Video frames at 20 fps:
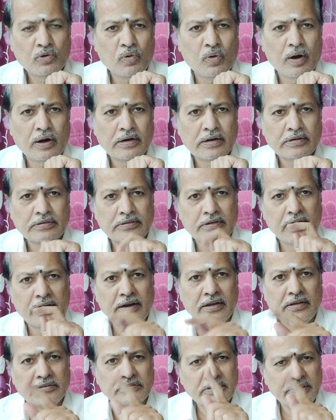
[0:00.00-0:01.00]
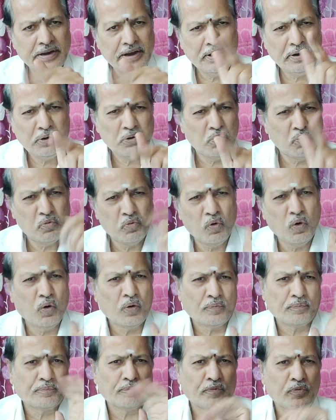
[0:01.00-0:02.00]
quarter's earnings into
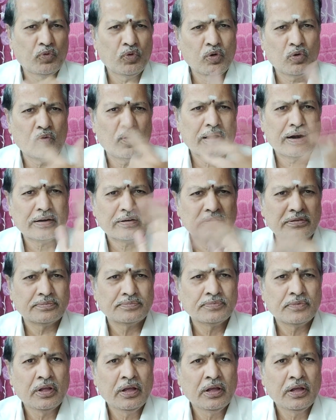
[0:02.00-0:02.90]
four quarters.